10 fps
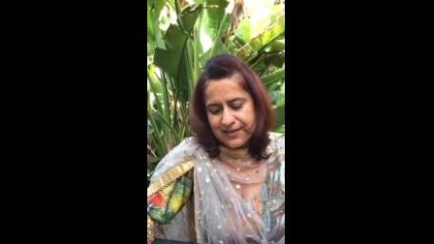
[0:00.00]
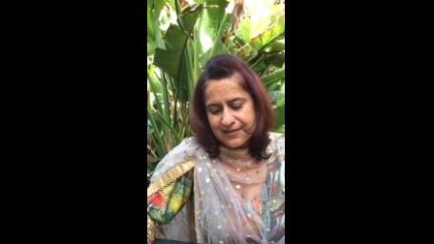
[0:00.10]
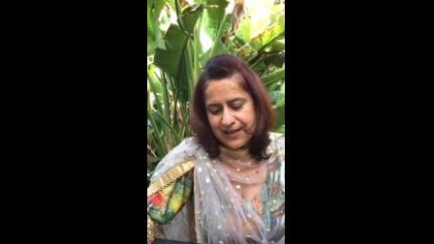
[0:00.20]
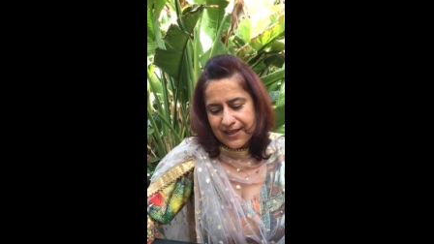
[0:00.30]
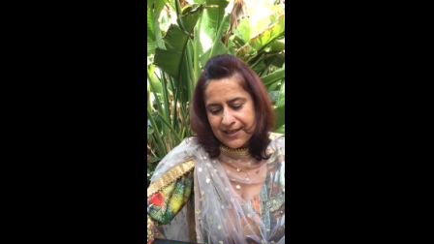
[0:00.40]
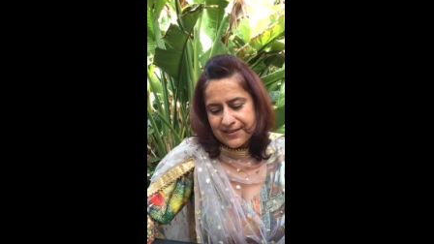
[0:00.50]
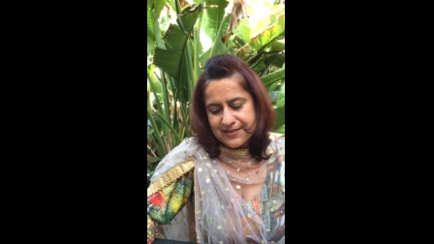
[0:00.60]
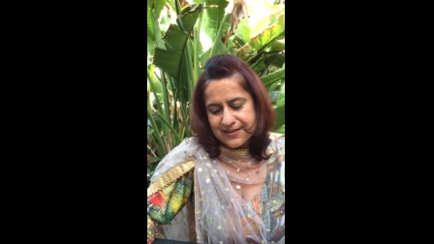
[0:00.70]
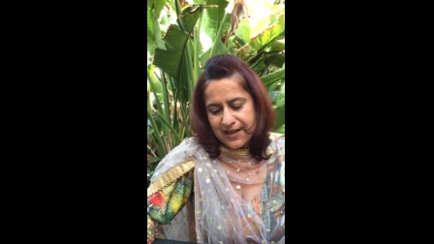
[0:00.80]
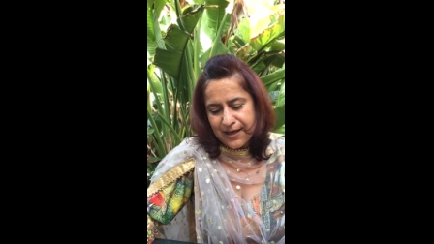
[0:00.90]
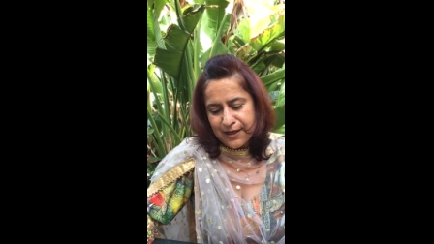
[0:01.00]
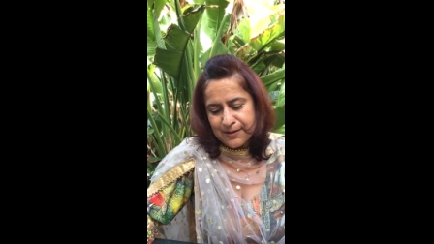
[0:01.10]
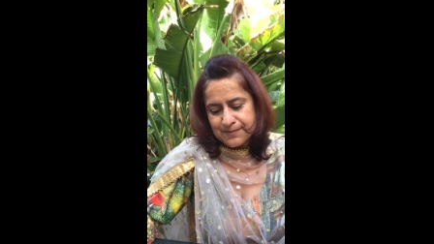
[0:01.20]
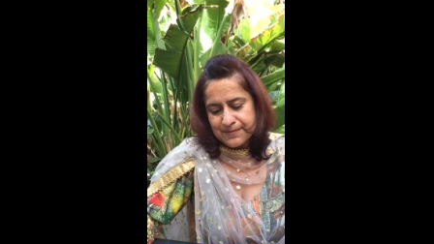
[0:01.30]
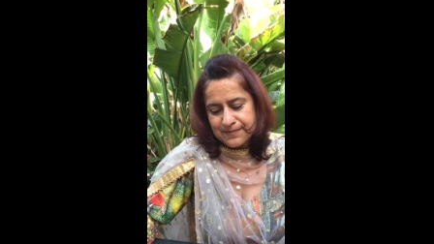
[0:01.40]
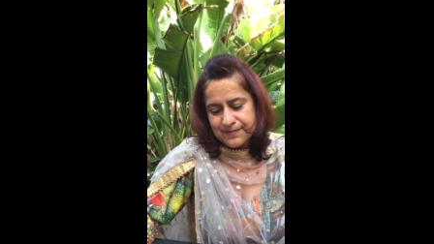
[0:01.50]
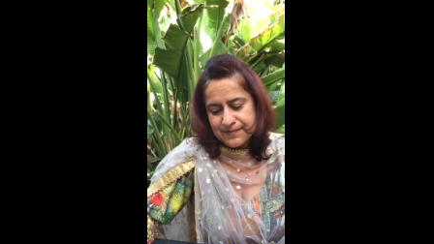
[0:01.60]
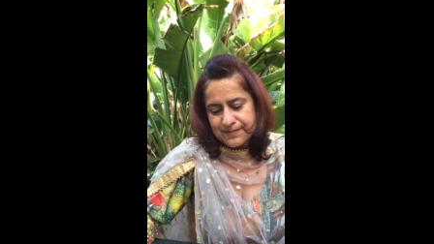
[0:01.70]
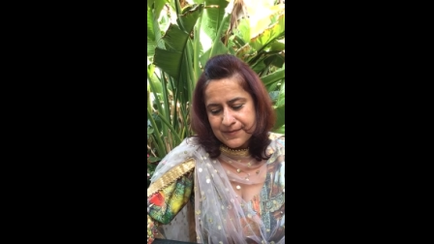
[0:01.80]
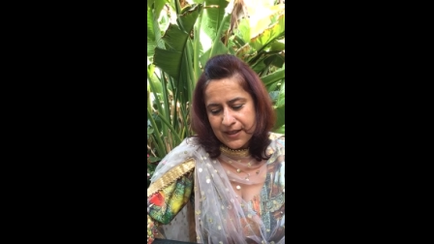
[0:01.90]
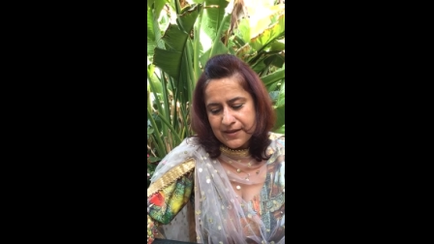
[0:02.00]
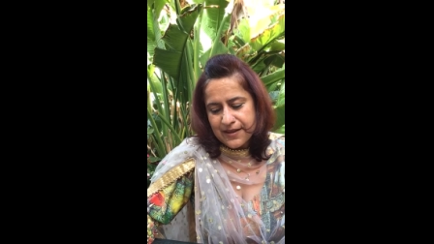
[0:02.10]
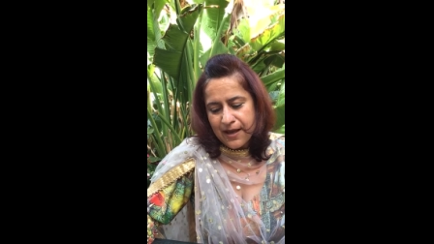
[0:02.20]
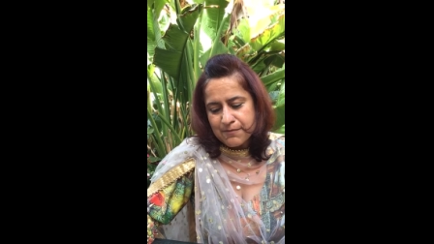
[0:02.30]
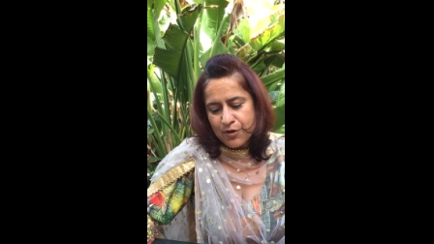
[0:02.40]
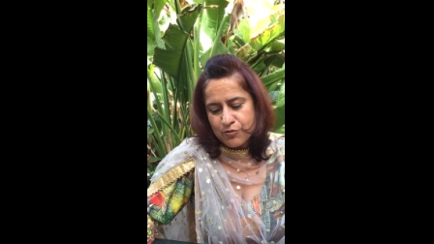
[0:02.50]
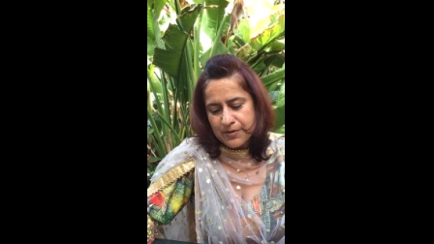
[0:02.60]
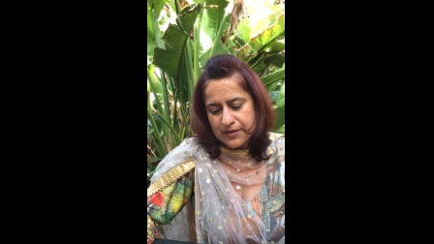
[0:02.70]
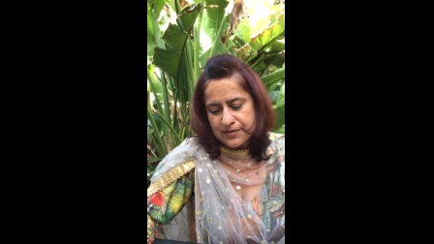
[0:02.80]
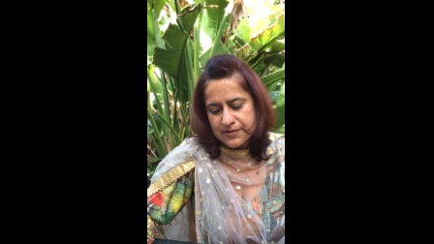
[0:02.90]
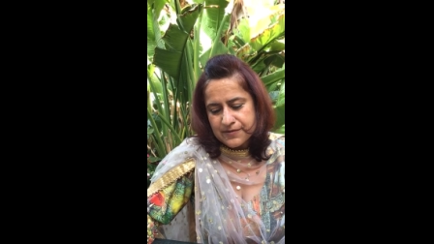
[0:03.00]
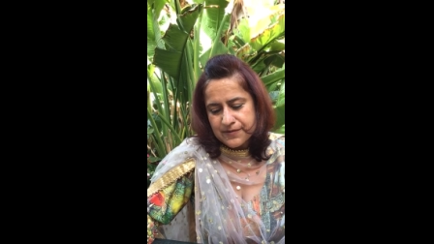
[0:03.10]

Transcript: That in that moment,